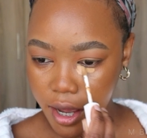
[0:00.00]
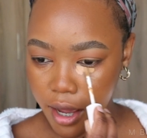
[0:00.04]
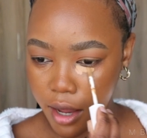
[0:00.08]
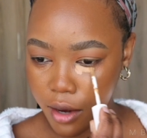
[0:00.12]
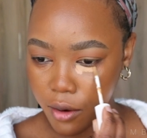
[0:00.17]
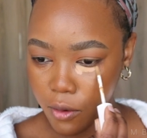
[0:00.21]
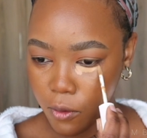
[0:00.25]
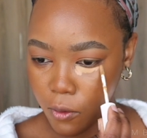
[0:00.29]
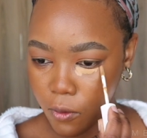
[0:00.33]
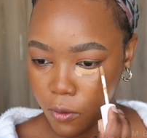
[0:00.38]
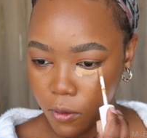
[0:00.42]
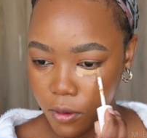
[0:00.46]

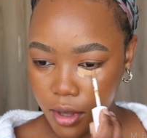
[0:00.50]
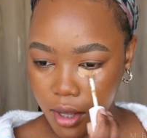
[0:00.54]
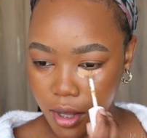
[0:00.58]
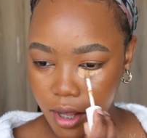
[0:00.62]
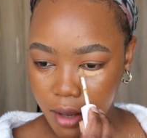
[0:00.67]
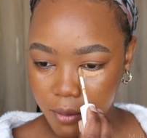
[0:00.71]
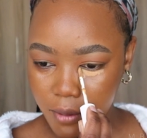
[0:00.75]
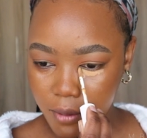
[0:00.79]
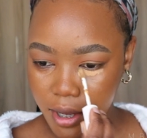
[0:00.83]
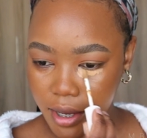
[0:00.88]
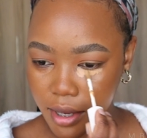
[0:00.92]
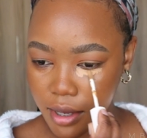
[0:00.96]
at all,
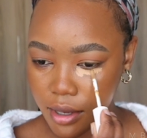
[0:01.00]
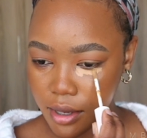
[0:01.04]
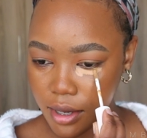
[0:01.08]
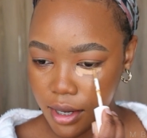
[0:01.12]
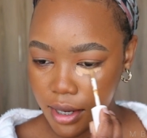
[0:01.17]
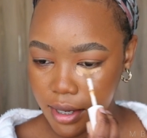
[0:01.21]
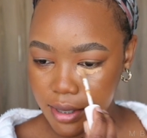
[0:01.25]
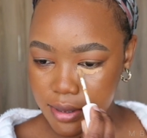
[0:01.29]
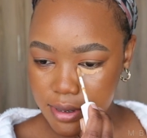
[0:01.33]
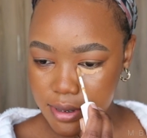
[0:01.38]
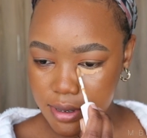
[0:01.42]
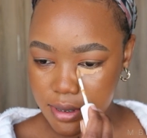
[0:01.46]
I'm like,
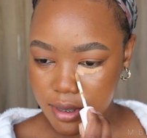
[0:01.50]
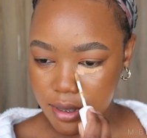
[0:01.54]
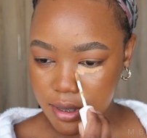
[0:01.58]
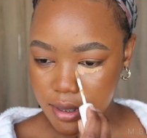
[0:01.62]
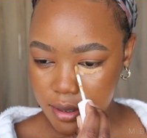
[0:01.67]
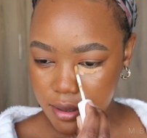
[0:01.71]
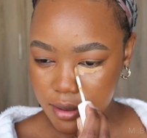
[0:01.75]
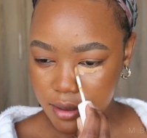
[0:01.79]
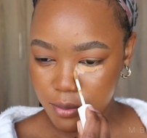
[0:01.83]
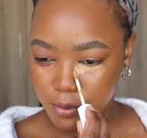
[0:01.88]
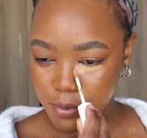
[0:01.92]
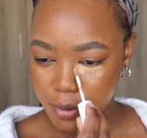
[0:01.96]

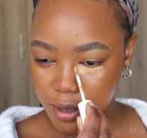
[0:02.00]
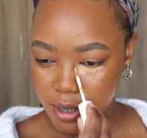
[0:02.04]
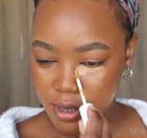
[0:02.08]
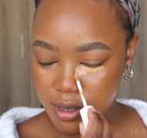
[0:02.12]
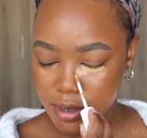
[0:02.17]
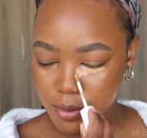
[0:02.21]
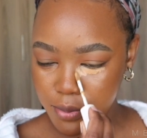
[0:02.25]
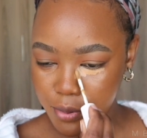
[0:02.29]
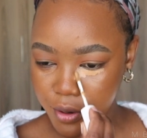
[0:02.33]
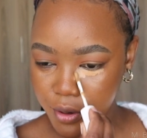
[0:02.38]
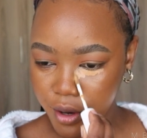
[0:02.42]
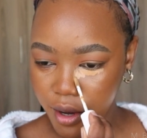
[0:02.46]
listen,
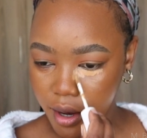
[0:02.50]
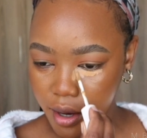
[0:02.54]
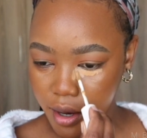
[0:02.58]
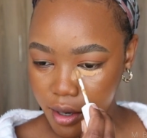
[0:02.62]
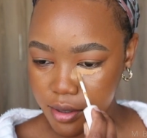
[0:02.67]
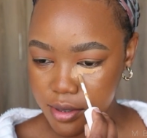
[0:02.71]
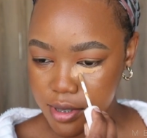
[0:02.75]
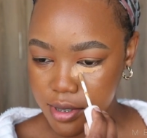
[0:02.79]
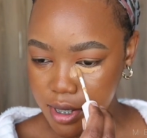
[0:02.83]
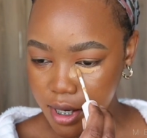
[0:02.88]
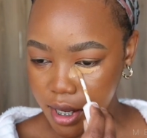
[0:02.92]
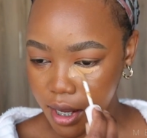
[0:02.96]
please pray
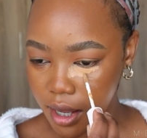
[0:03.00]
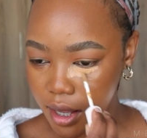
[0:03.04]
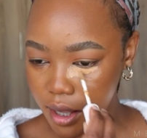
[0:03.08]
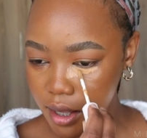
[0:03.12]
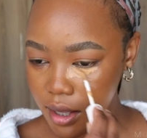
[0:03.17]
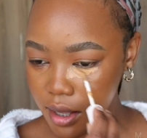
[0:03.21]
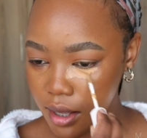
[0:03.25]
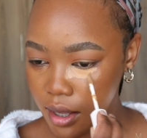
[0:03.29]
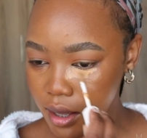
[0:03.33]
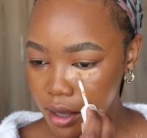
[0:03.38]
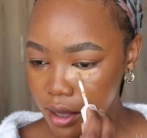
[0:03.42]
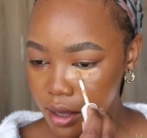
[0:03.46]

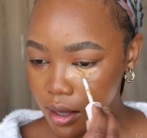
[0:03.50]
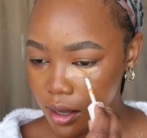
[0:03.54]
today.